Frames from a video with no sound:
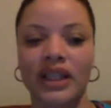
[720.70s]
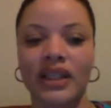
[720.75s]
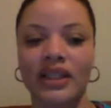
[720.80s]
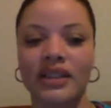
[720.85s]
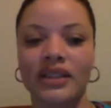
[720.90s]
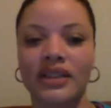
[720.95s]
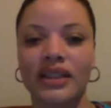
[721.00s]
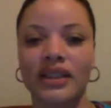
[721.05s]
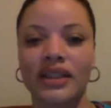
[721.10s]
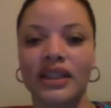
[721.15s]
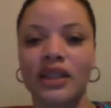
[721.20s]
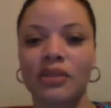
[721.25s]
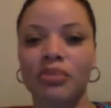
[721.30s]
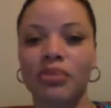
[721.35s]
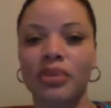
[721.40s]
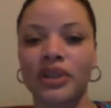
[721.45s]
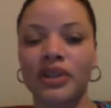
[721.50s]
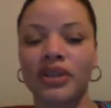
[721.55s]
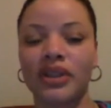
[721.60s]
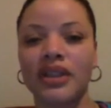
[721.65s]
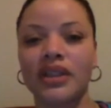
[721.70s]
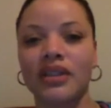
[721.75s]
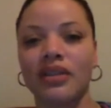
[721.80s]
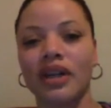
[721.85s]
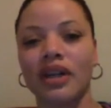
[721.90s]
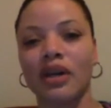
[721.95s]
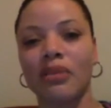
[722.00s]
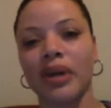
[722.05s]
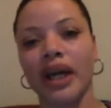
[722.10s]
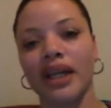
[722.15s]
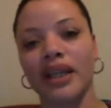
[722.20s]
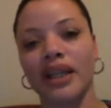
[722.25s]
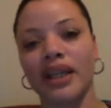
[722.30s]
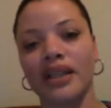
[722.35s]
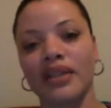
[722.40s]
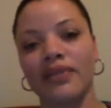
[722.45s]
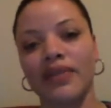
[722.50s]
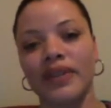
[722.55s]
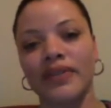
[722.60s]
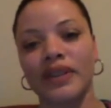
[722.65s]
You think they'll come
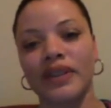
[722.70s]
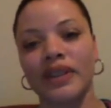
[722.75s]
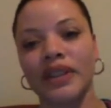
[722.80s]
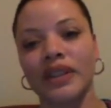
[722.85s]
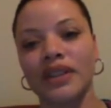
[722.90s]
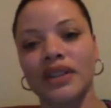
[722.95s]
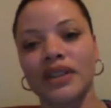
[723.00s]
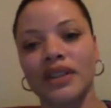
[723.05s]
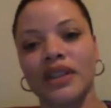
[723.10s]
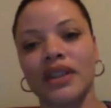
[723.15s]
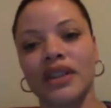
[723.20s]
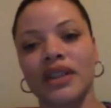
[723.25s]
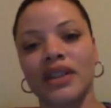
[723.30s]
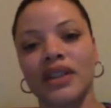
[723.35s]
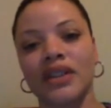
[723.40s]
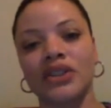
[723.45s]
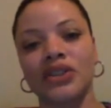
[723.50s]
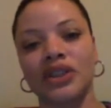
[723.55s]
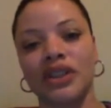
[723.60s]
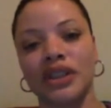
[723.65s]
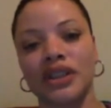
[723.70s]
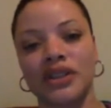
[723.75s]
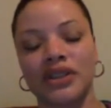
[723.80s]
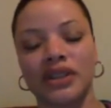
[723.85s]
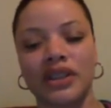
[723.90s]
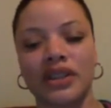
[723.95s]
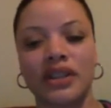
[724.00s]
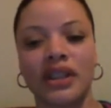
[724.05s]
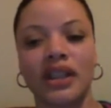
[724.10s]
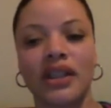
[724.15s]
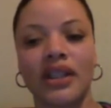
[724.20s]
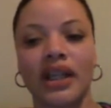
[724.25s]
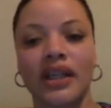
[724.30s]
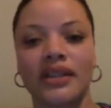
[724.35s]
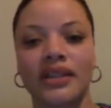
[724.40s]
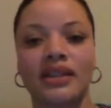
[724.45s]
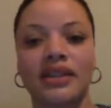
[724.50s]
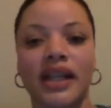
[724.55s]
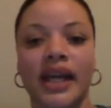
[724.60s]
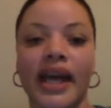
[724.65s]
back in the 50s and the 100s, or do you think
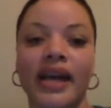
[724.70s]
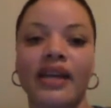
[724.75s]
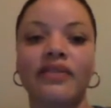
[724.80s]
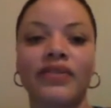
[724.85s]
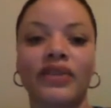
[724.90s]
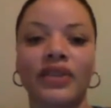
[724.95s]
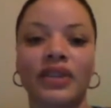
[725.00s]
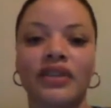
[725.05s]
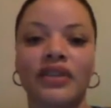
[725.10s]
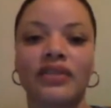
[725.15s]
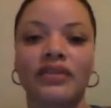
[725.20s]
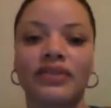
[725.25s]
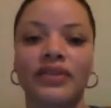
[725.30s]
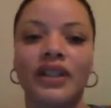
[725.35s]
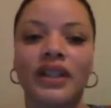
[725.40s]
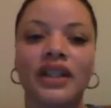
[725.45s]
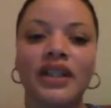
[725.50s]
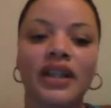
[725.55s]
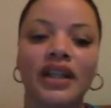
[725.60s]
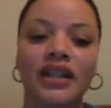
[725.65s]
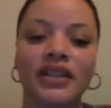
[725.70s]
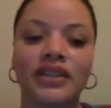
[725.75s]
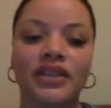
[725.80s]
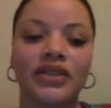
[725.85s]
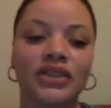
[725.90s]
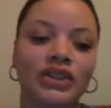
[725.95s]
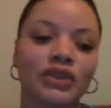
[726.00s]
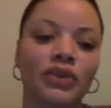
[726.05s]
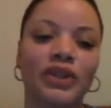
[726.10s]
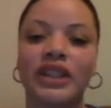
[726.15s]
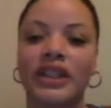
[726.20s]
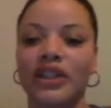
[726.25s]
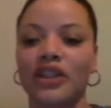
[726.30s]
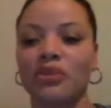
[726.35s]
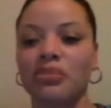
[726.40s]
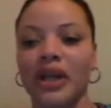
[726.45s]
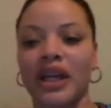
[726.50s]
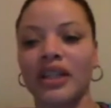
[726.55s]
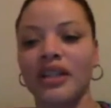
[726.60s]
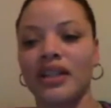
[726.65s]
like just a handful of
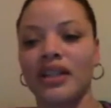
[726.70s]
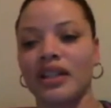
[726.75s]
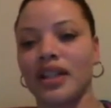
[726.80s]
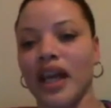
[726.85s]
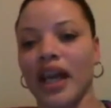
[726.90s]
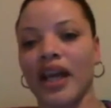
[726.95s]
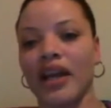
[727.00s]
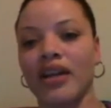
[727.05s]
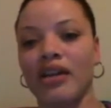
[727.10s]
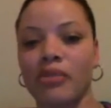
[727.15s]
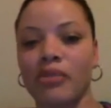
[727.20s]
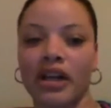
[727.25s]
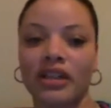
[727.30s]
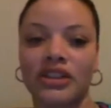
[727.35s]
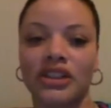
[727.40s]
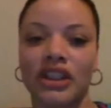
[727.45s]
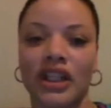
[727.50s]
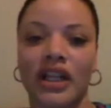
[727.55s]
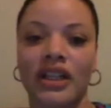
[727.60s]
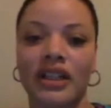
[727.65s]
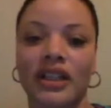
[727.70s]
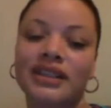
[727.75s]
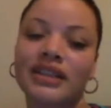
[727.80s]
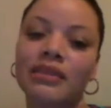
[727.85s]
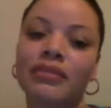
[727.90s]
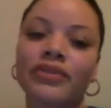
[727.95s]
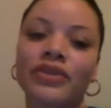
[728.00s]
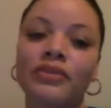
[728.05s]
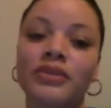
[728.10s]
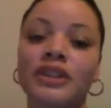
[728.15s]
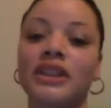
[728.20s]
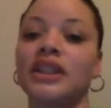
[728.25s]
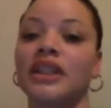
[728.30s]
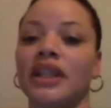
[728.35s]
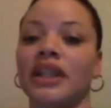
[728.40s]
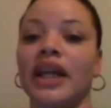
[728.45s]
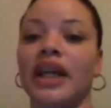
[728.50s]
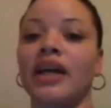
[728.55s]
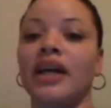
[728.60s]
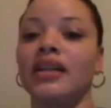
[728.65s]
20 good men that care about Jon? Because some of them
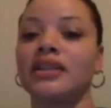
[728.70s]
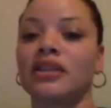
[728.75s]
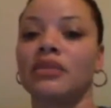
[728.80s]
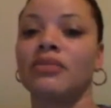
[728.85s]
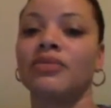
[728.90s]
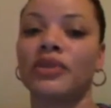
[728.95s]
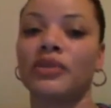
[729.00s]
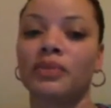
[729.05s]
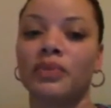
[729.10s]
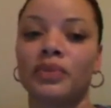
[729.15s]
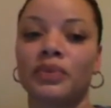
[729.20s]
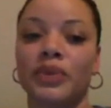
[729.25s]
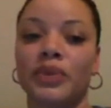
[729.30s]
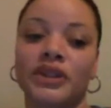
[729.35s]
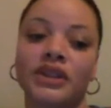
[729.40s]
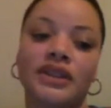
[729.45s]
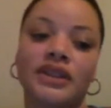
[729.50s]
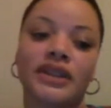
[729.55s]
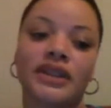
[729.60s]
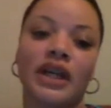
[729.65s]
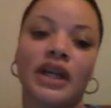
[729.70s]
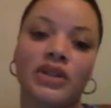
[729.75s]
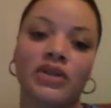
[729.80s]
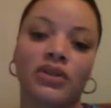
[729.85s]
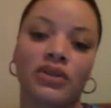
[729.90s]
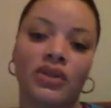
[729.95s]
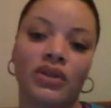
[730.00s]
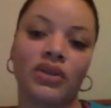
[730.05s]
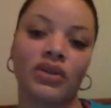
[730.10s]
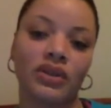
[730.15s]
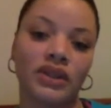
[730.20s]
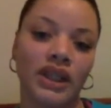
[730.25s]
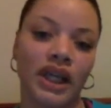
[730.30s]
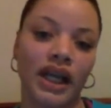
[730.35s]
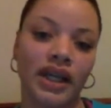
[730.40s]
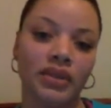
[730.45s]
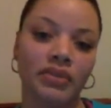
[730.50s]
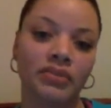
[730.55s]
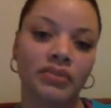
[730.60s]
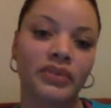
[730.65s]
didn't care. Some of them were skeptical the whole
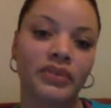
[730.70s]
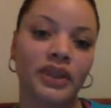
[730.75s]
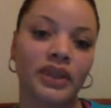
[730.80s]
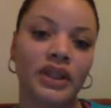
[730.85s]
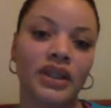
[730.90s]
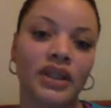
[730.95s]
time.